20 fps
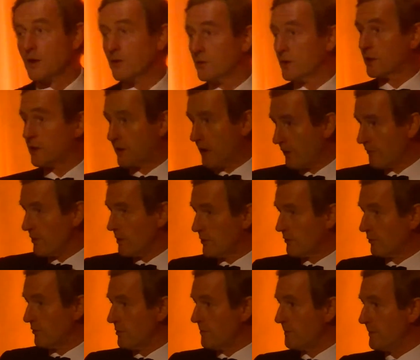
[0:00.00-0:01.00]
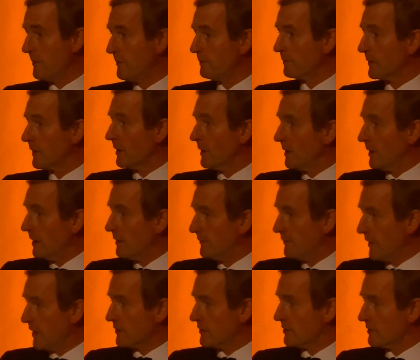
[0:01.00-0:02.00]
The Kerry Group
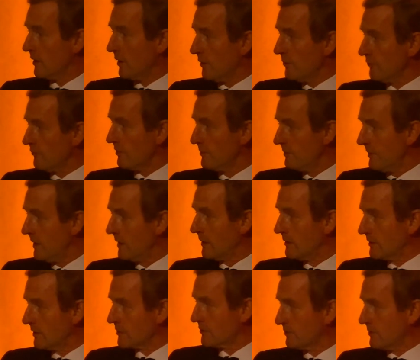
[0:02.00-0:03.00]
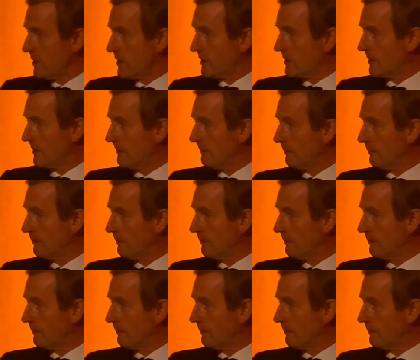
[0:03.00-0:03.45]
invested 100 million this week